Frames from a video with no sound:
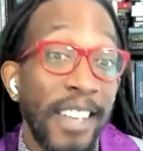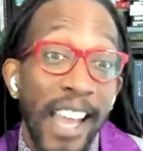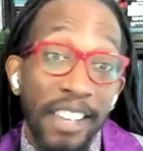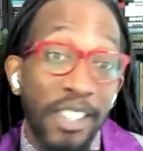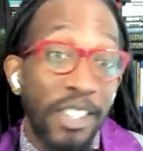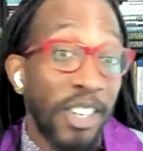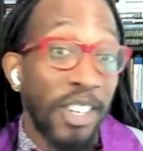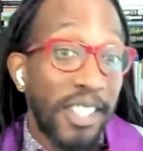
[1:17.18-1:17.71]

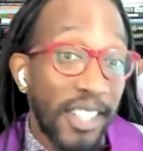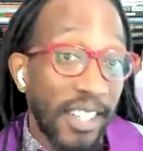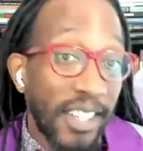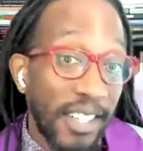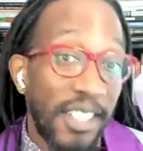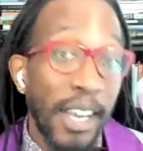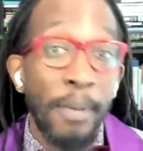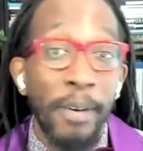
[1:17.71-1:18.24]
Not just
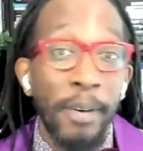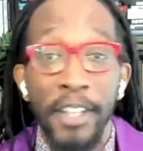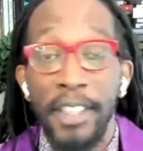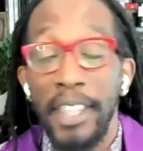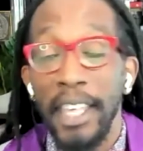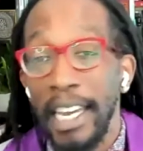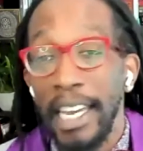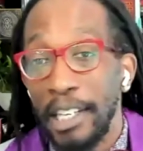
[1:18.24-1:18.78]
some of the
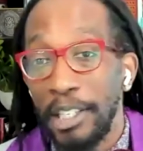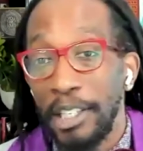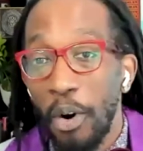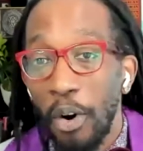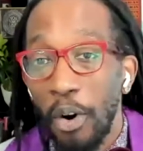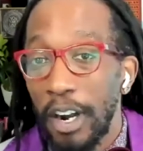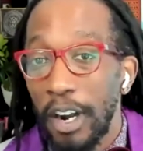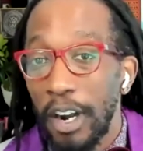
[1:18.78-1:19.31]
things,
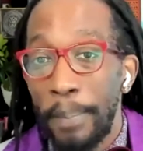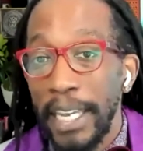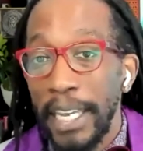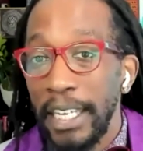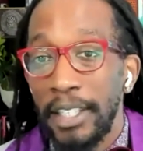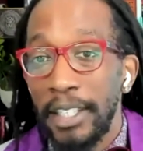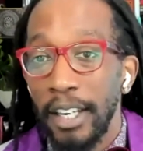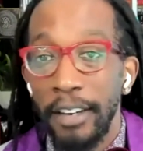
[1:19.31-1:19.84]
or a
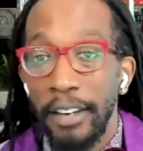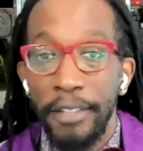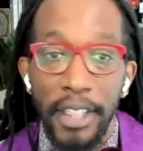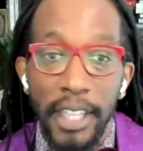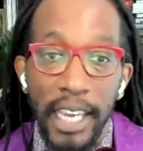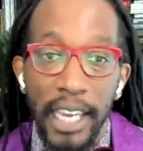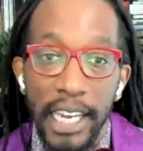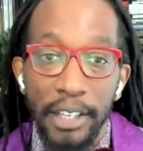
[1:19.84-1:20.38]
piece of the
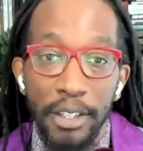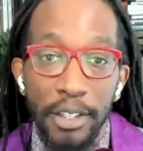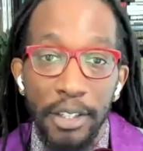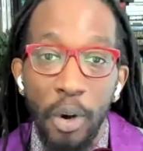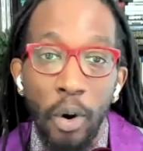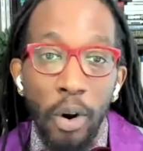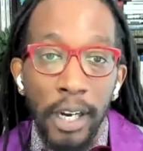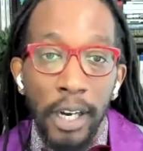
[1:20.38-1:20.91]
things,
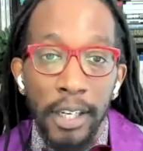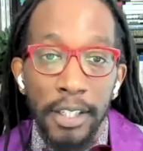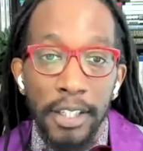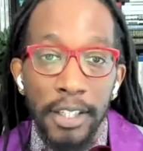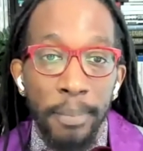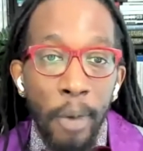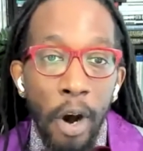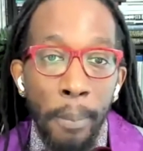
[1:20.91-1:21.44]
or a
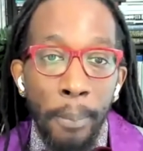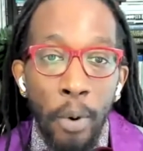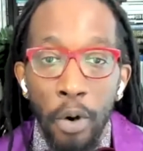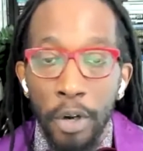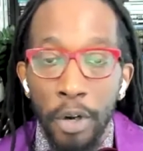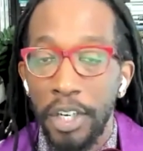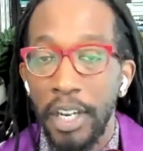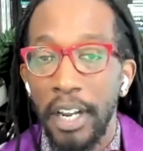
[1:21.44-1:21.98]
small
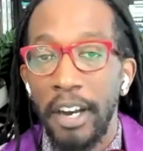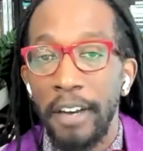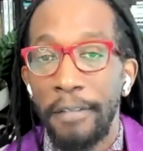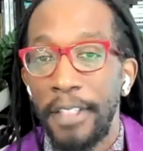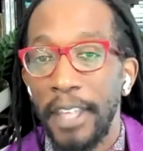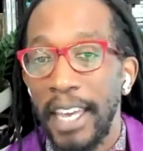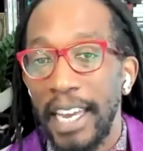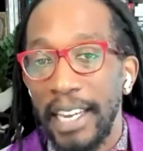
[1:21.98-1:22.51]
portion of
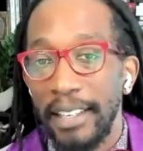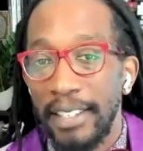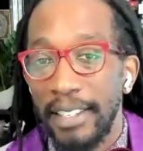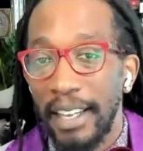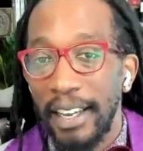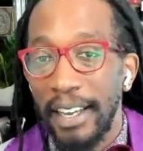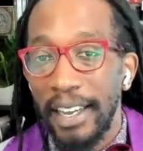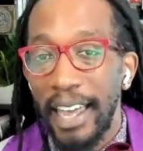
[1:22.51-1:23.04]

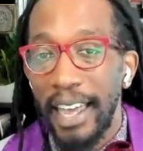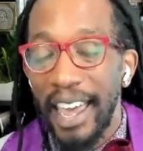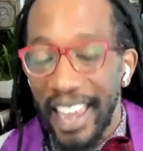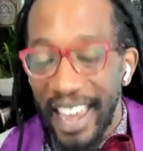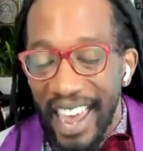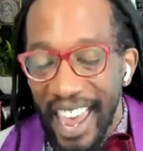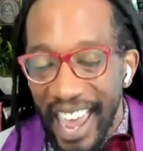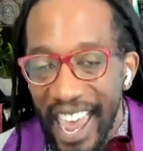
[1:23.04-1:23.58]
things,
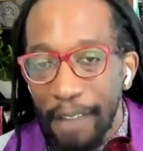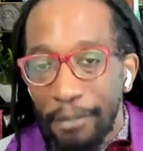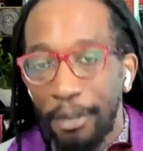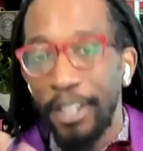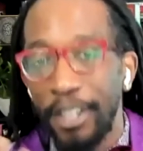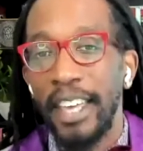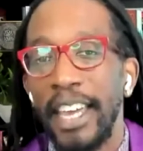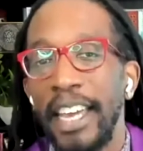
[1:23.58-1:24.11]

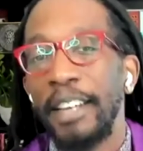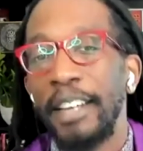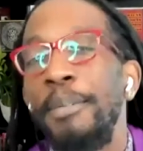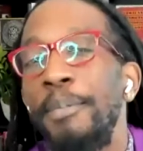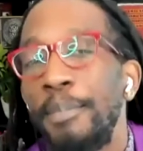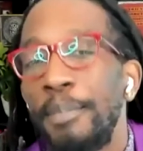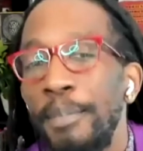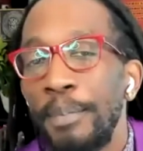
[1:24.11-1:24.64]
everything.
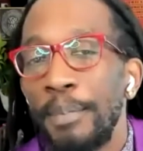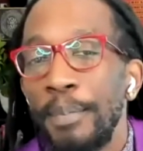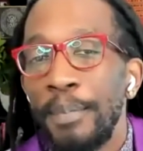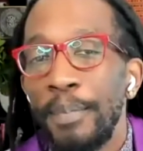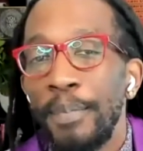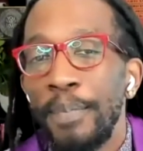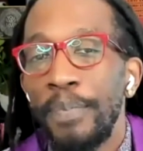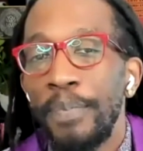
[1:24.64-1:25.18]

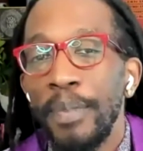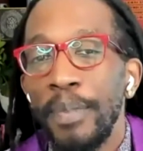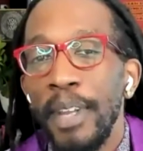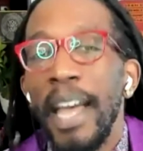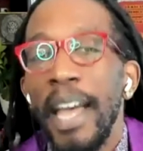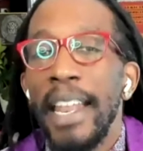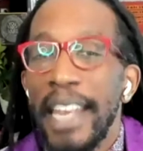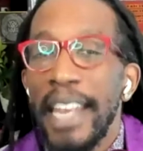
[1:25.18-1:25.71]

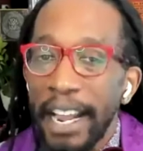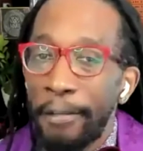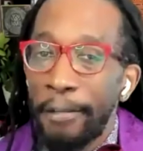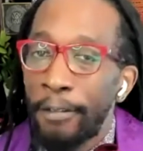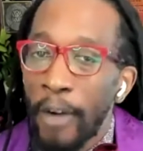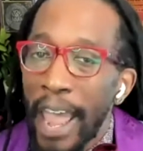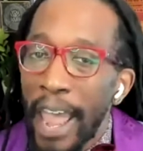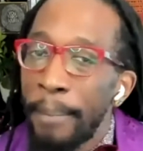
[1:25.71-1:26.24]
Not a
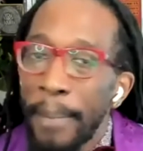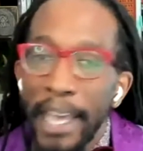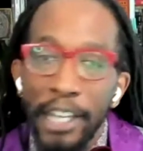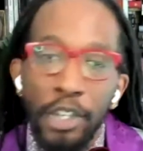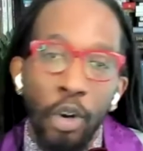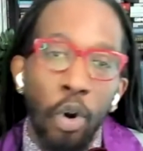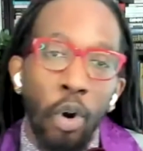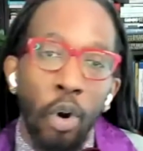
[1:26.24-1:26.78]

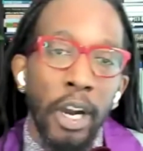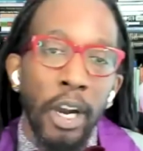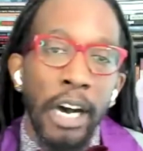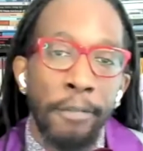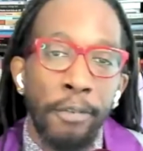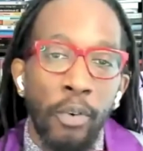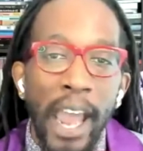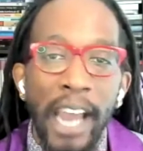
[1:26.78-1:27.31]
fragment or
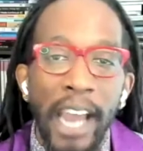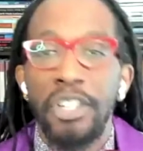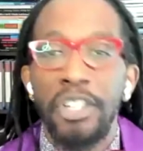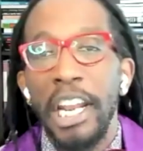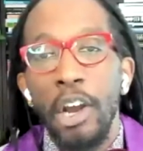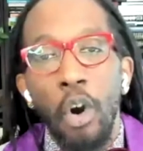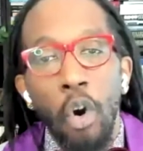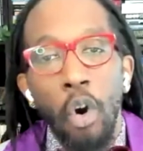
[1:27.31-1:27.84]
a
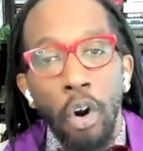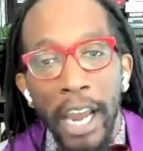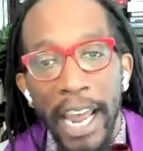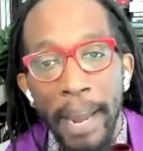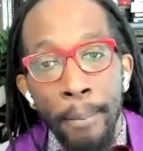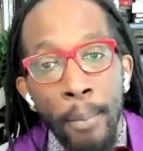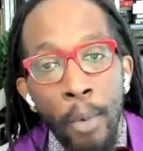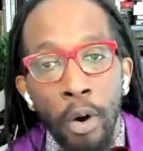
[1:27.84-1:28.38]
fraction or
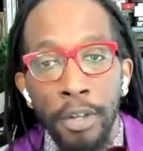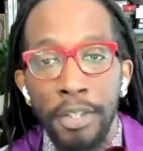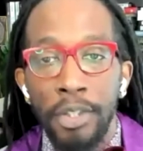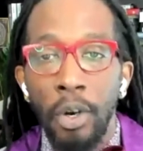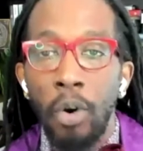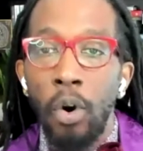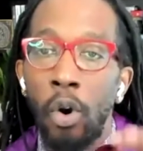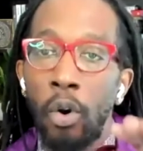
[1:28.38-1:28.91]
a
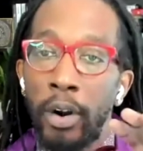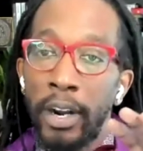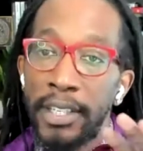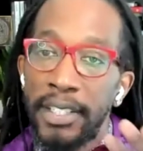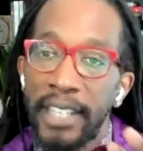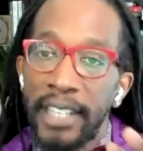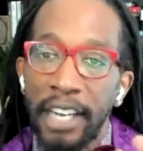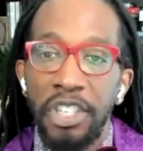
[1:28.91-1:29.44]
morsel or a
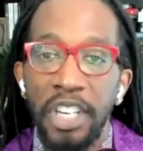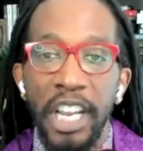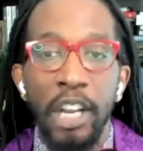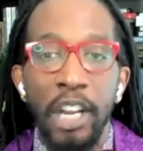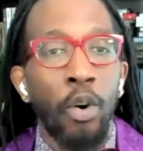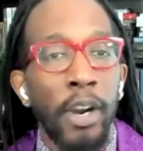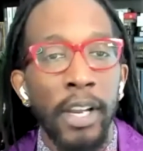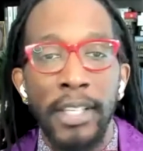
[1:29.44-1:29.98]

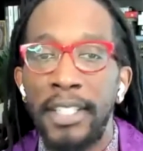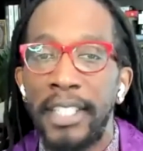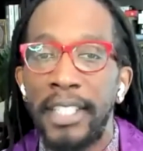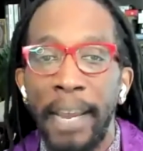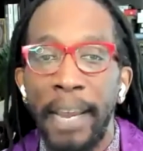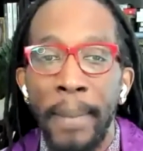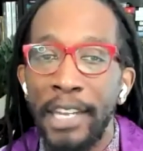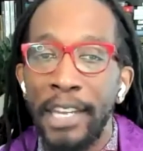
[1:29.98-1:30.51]
section or a
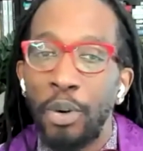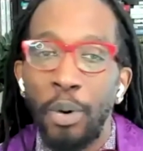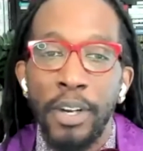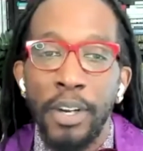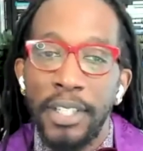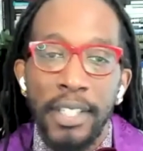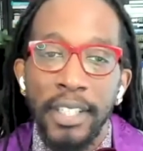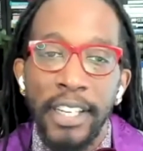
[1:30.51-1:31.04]
segment
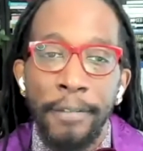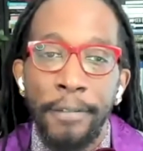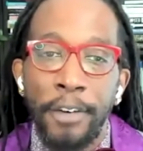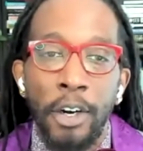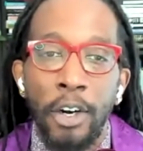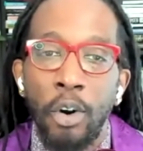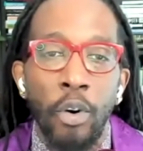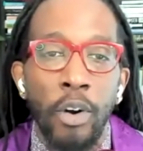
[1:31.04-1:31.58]
or a
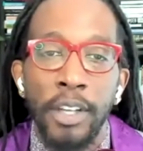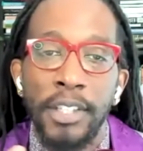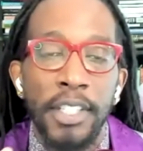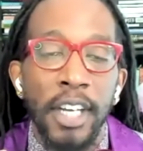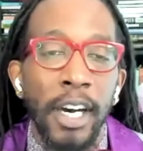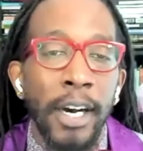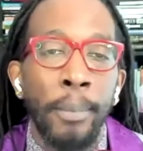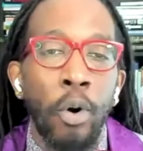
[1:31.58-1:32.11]
sliver or a
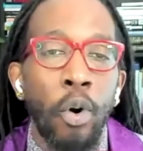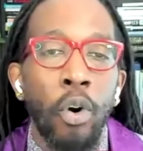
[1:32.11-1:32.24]
stub